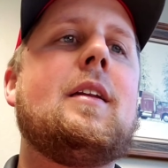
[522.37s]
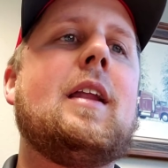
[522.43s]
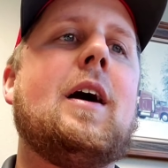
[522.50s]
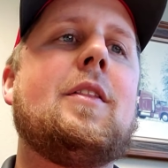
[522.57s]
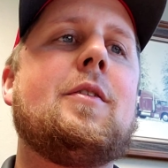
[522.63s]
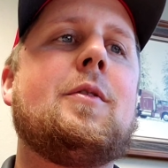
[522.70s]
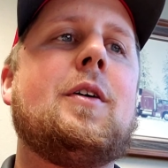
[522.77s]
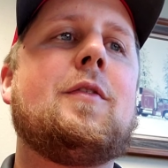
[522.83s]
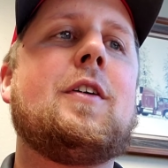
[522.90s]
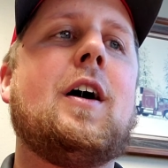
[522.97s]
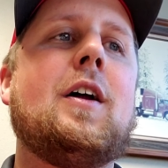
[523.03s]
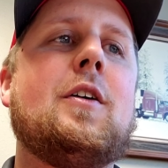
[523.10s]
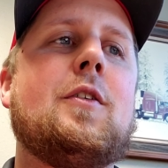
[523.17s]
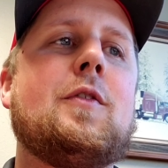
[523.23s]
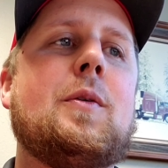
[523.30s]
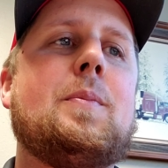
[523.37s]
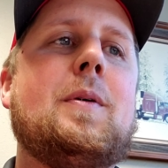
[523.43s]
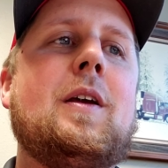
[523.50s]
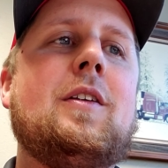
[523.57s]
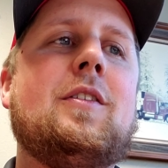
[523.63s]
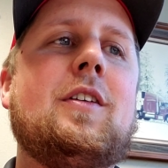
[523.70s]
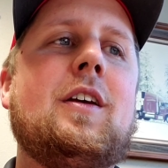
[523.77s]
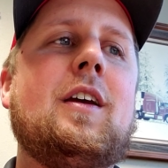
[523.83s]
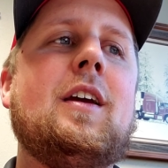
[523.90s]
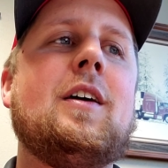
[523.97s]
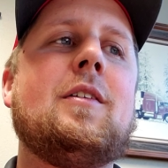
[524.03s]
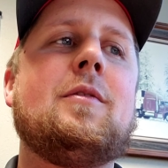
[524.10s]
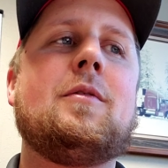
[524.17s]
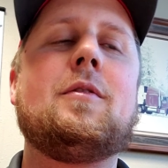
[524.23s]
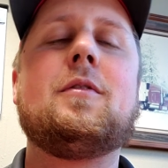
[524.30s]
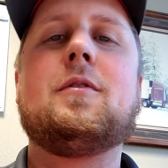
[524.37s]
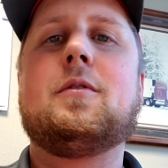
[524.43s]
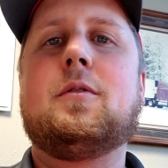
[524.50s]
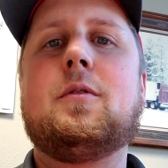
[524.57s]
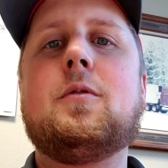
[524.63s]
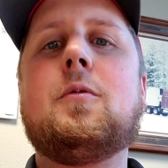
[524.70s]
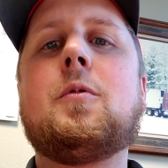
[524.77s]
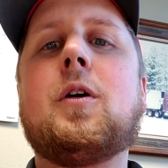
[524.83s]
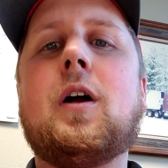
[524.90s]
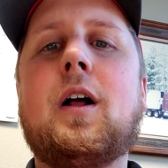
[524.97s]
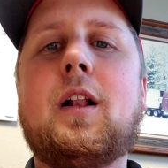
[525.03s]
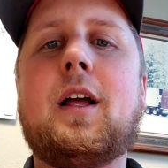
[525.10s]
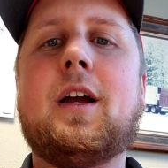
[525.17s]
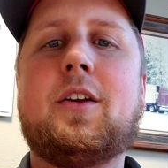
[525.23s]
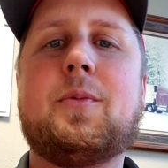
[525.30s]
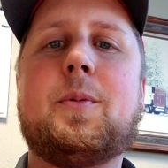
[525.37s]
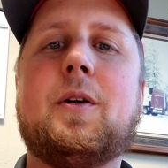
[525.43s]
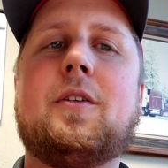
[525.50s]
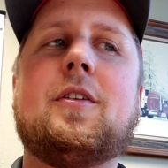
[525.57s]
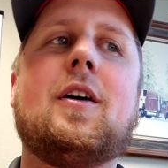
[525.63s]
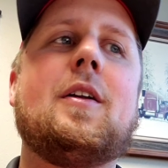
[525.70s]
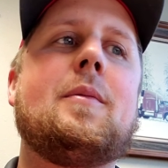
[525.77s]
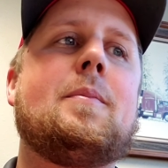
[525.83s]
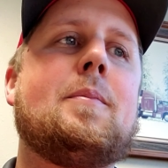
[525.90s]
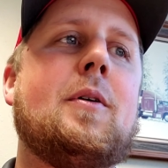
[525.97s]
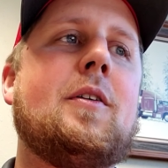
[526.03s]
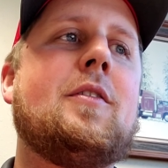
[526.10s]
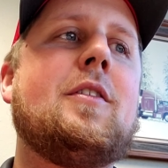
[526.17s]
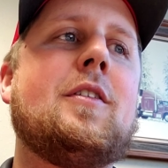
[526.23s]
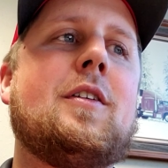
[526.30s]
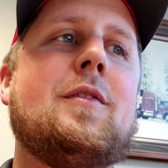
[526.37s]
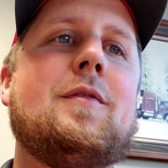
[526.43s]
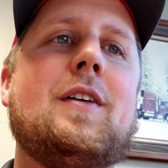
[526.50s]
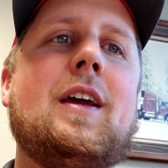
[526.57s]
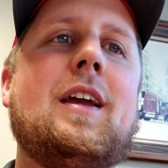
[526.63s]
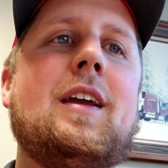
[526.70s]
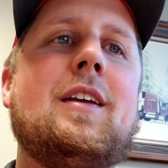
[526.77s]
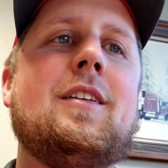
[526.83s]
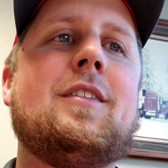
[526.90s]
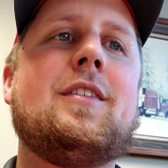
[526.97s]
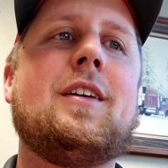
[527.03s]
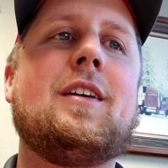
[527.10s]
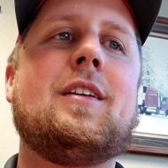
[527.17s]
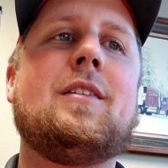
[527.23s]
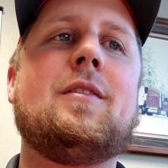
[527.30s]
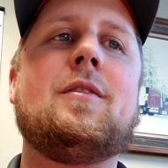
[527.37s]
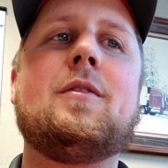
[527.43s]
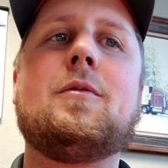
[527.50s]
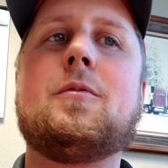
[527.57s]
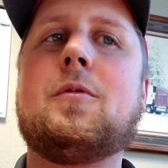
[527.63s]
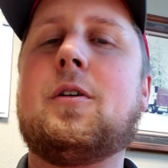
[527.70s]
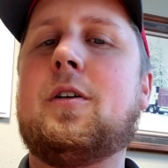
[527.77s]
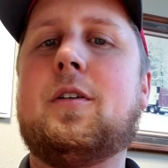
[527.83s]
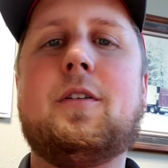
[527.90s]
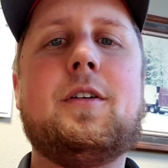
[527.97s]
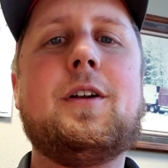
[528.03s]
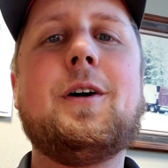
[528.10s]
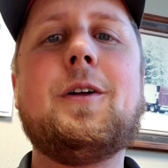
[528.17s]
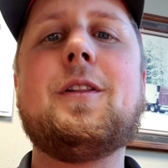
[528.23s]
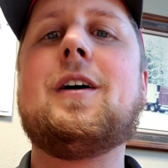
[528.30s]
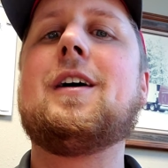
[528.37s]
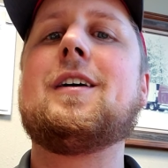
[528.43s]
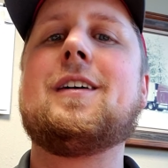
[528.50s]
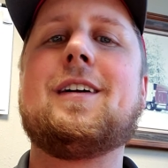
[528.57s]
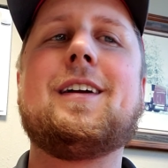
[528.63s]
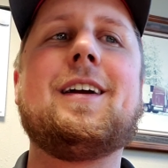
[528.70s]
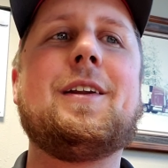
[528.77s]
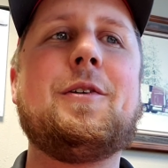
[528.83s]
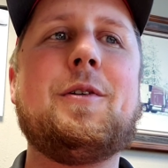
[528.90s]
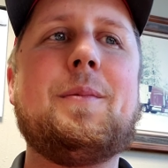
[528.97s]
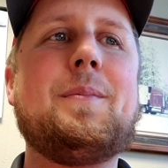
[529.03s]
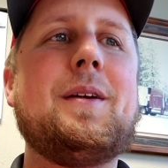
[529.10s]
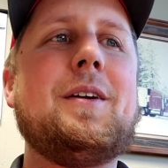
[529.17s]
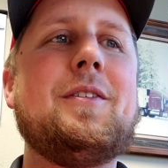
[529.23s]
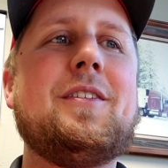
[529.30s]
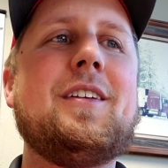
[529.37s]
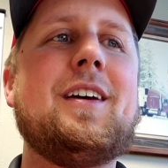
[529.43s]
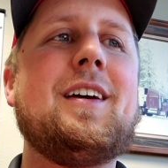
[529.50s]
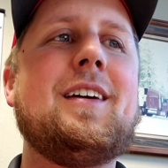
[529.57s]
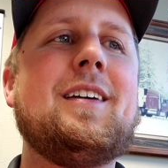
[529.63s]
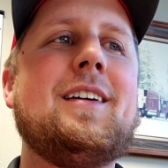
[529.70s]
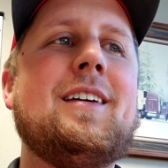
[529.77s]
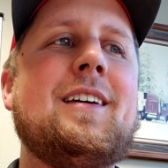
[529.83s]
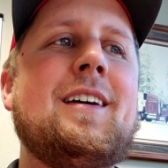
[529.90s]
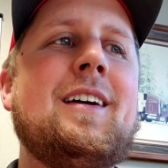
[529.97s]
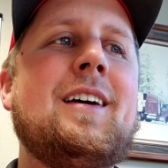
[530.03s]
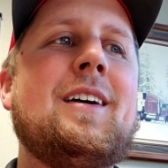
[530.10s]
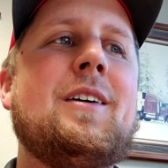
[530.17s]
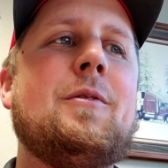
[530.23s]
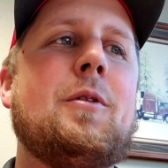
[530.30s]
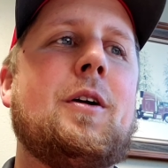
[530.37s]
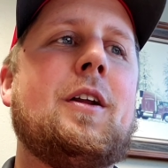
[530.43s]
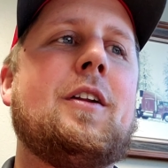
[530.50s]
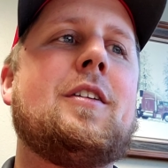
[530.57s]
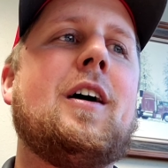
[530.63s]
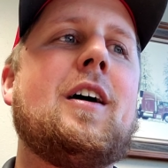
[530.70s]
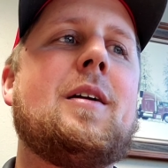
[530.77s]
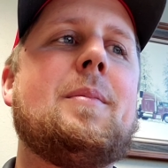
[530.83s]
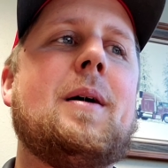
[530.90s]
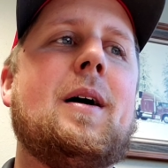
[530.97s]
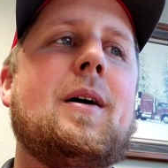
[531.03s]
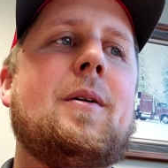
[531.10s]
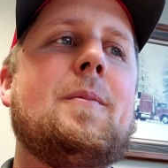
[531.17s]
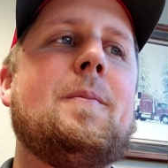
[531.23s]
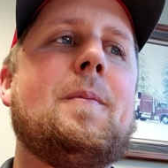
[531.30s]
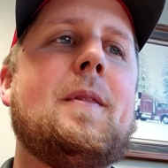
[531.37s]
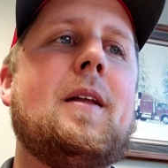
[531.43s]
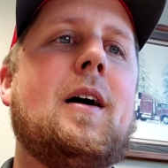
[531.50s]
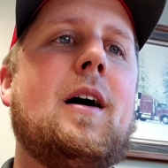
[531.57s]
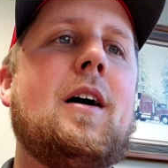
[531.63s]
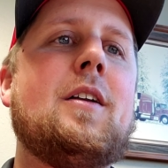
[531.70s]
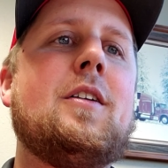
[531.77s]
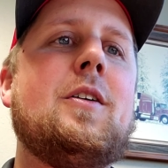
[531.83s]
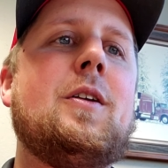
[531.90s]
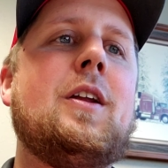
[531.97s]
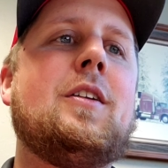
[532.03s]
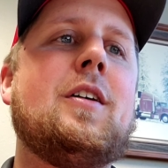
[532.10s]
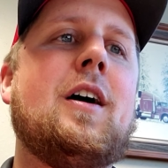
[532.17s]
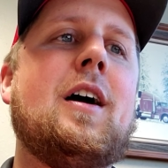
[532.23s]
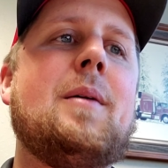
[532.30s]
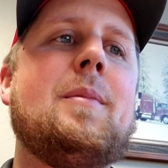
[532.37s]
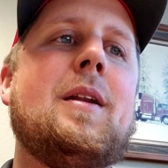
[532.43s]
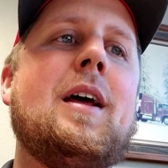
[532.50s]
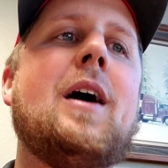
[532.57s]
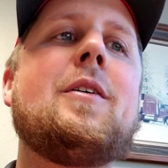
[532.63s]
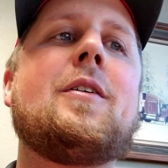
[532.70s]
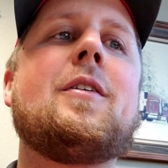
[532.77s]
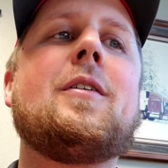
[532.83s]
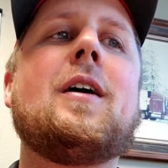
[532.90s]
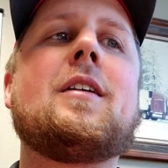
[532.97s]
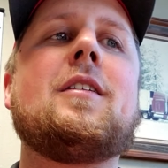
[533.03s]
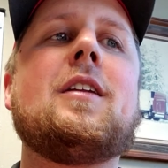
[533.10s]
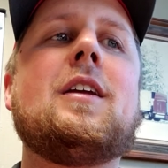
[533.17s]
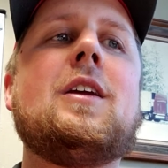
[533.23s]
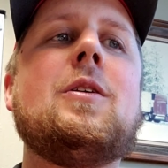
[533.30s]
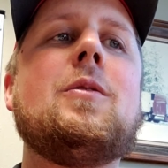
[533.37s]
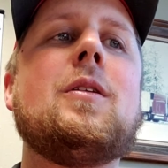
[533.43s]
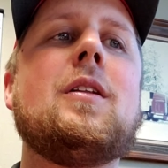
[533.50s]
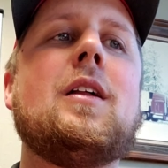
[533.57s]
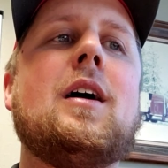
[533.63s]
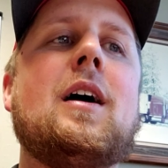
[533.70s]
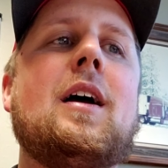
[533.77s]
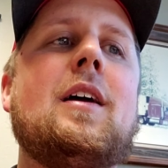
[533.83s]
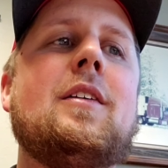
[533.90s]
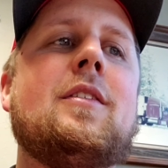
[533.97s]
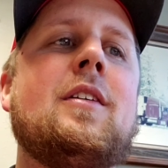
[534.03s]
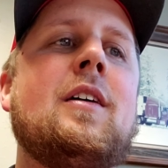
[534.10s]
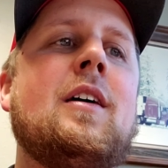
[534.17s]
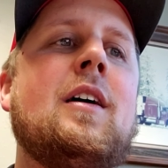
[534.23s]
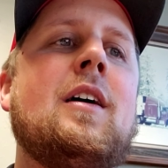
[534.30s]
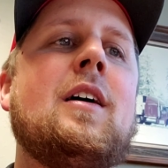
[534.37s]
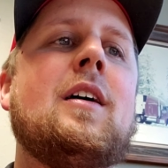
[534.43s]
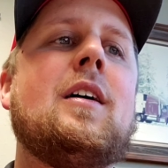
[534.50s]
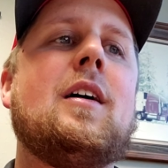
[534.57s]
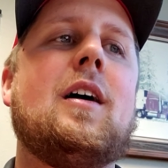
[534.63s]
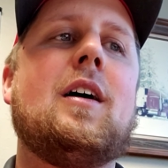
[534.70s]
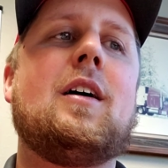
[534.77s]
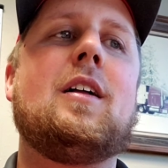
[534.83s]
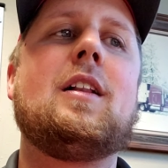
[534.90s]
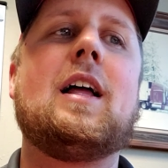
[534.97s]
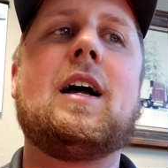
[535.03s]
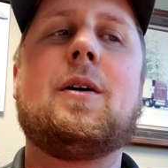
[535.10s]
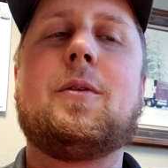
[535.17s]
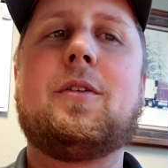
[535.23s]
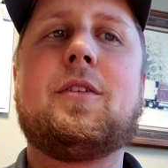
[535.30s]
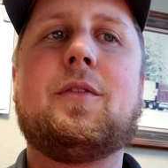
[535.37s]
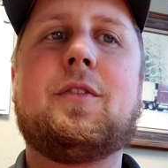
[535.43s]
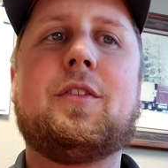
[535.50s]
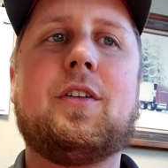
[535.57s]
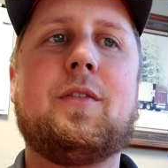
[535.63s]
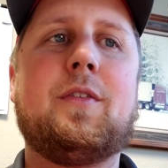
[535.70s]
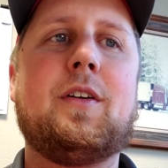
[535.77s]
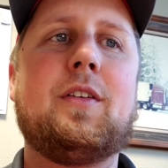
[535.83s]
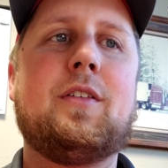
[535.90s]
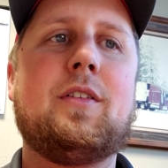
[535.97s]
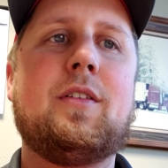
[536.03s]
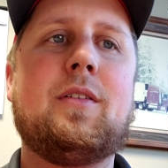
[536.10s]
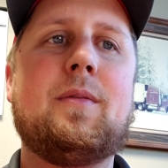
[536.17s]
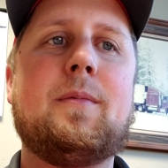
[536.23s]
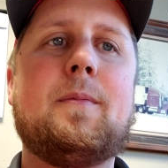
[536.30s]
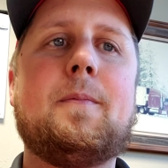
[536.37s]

Now that we have gone over PC and we're all experts on personal conveyance and we're no longer going to abuse it, we're going to talk about on-duty time and how to correctly utilize all hours of service.